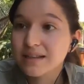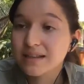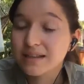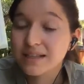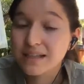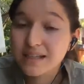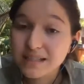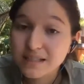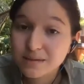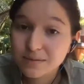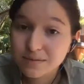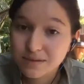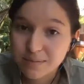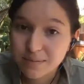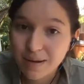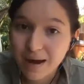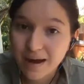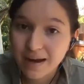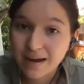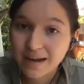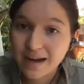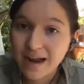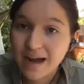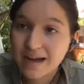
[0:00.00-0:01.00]
seed
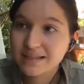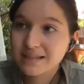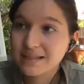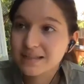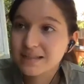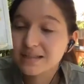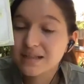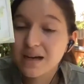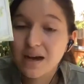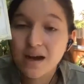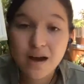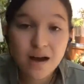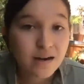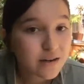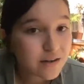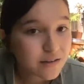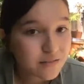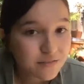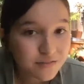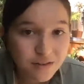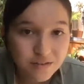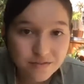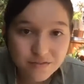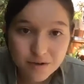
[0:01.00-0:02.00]
packet has a ton
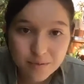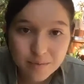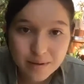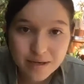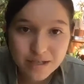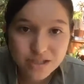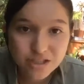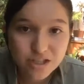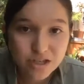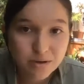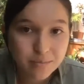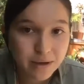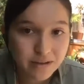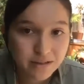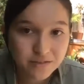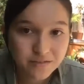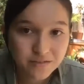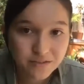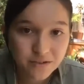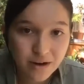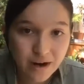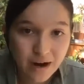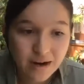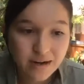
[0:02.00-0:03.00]
of information about the
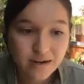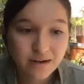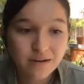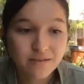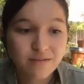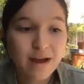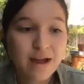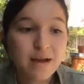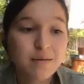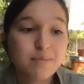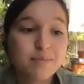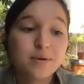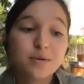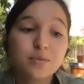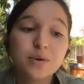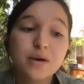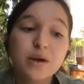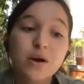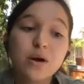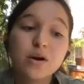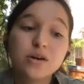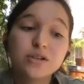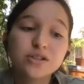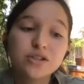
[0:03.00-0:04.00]
variety, right? But we
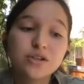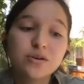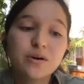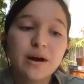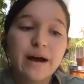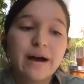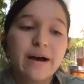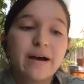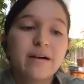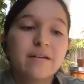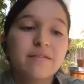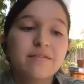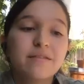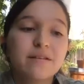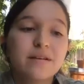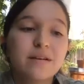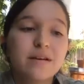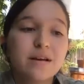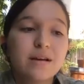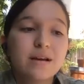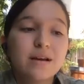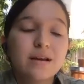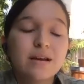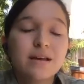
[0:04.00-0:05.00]
also have
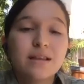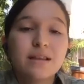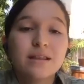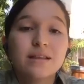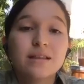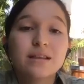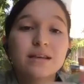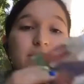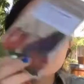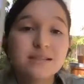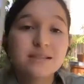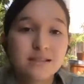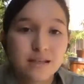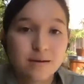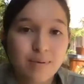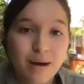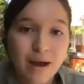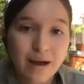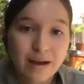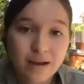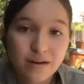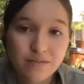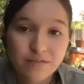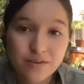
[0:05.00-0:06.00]
this seed
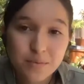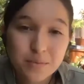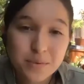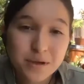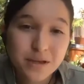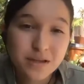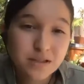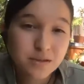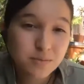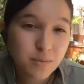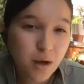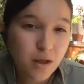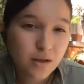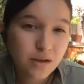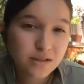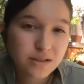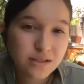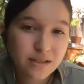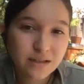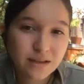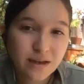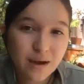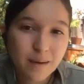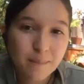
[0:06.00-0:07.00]
packet from a smaller
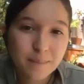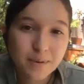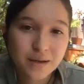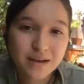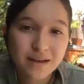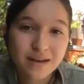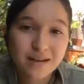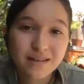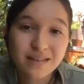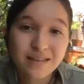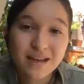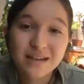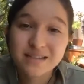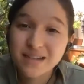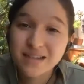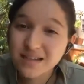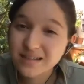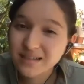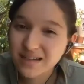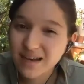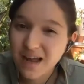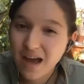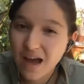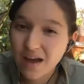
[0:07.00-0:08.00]
seed company that
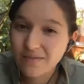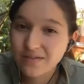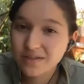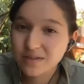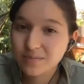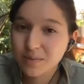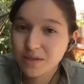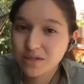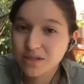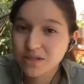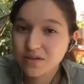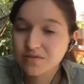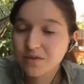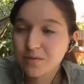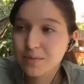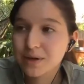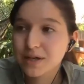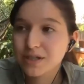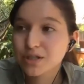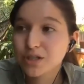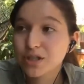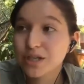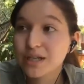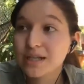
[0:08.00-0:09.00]
doesn't have as much
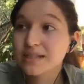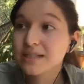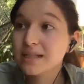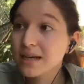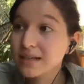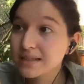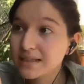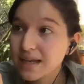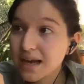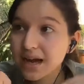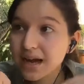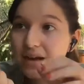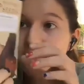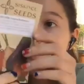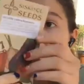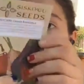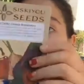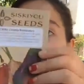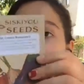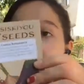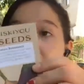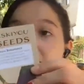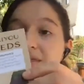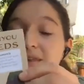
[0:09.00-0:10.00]
information. It does have
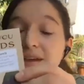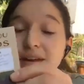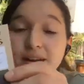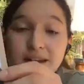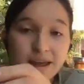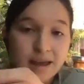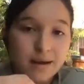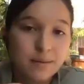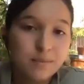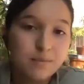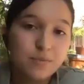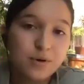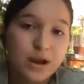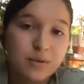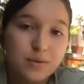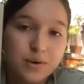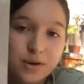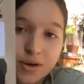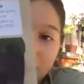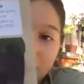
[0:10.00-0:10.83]
the name, right? We know